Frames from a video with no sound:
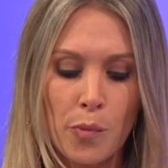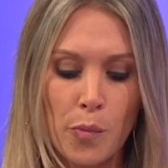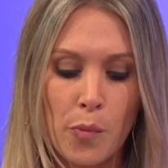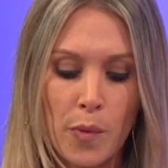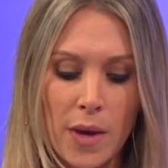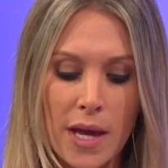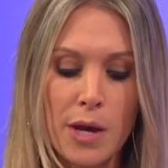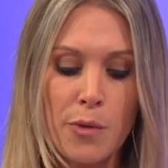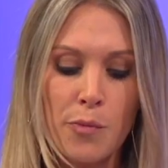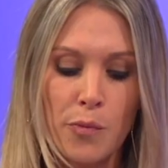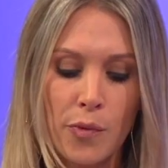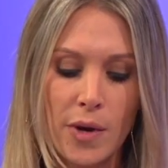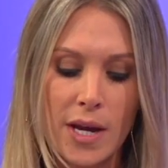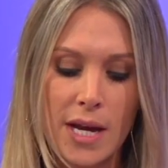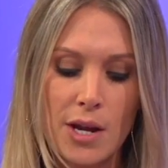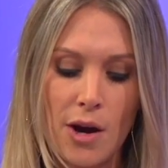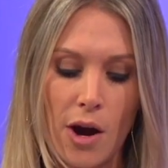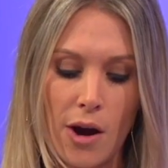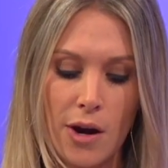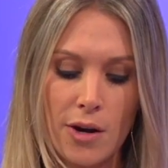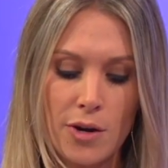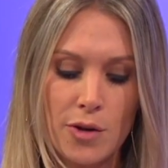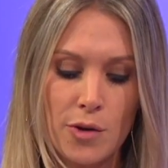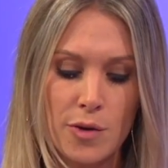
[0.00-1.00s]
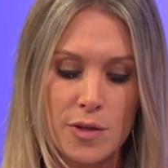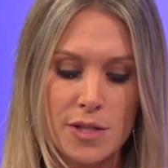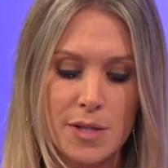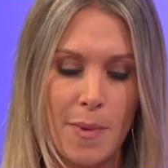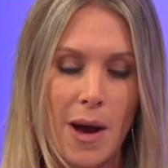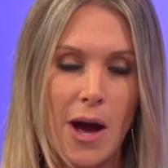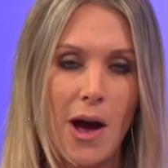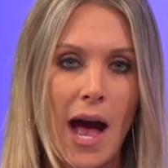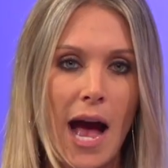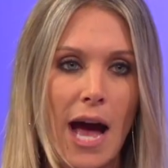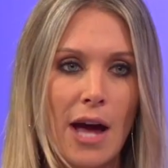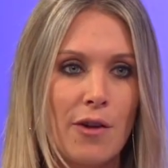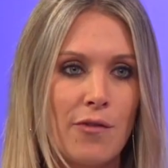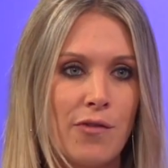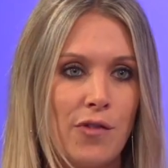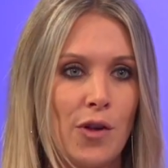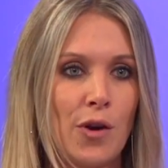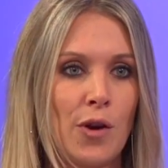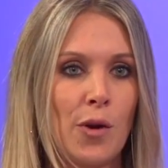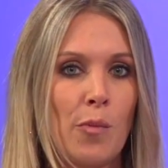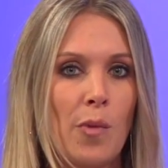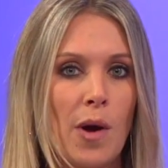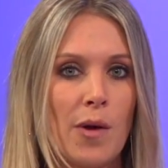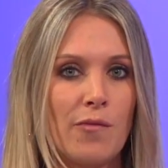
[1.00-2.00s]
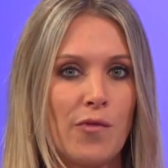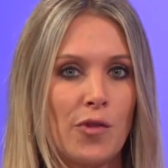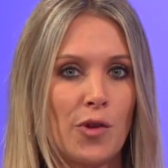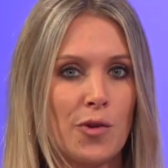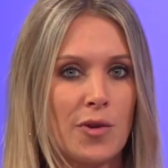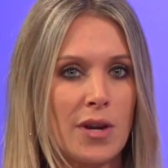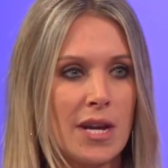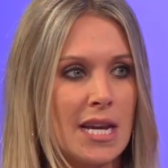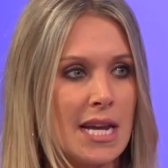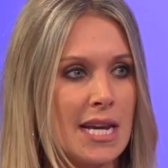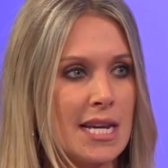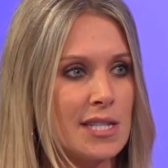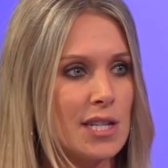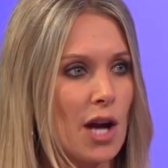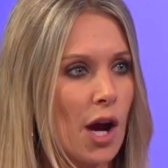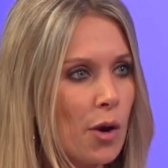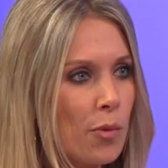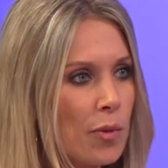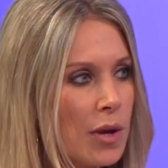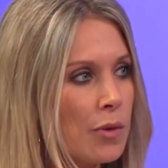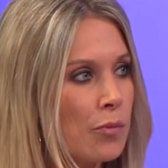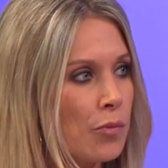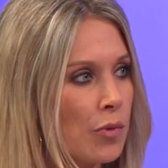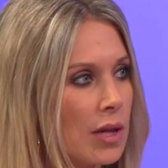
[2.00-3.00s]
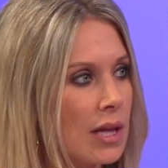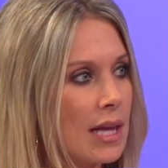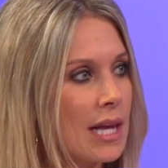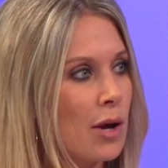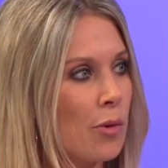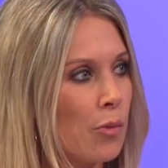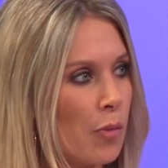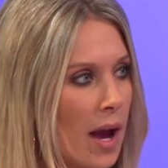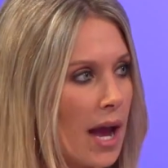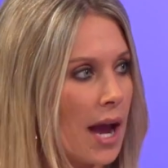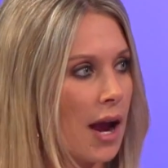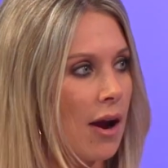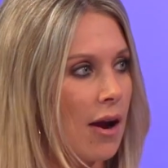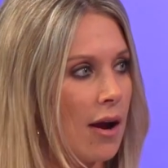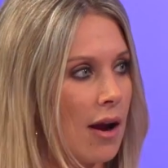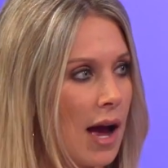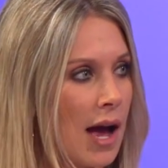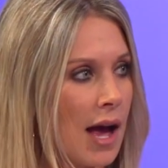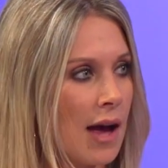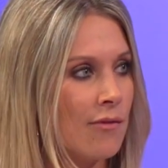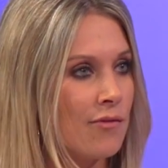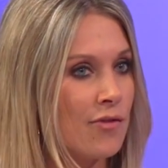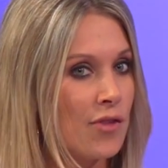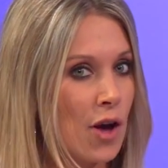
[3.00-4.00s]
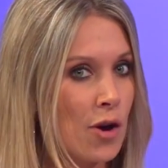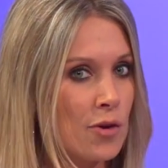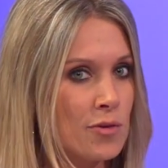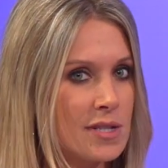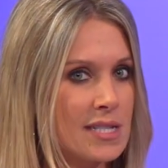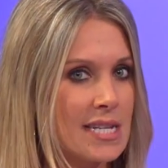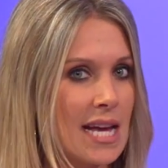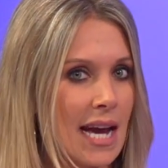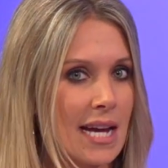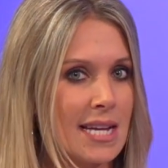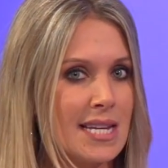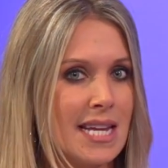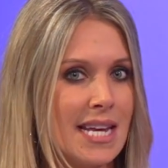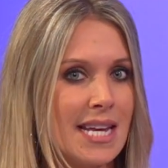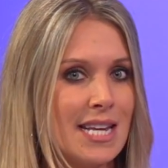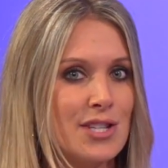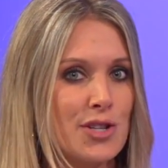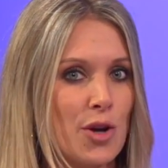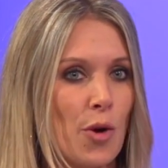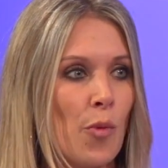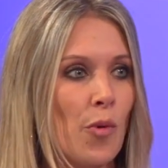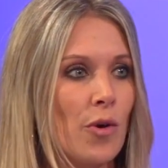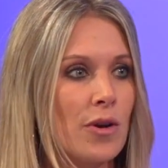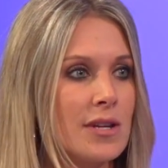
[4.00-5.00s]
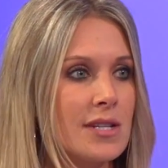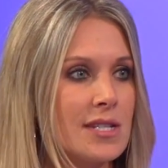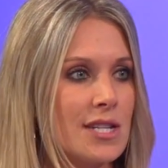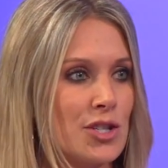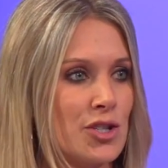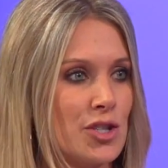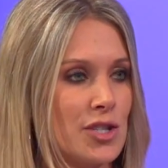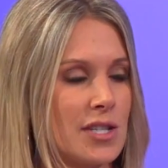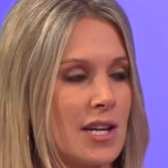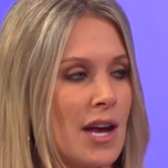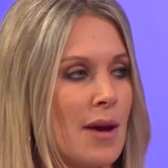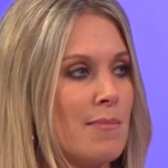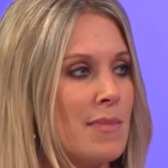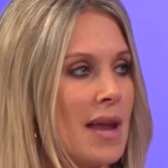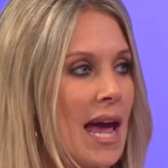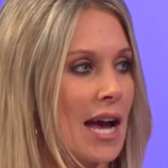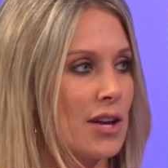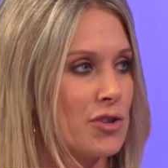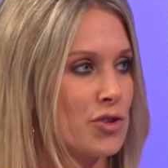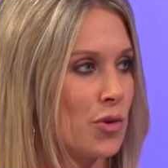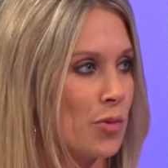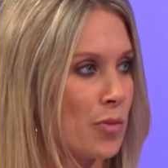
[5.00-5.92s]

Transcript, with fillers: we read articles about how to flirt, what flirting is. Are we really aware of those techniques or does it just come natural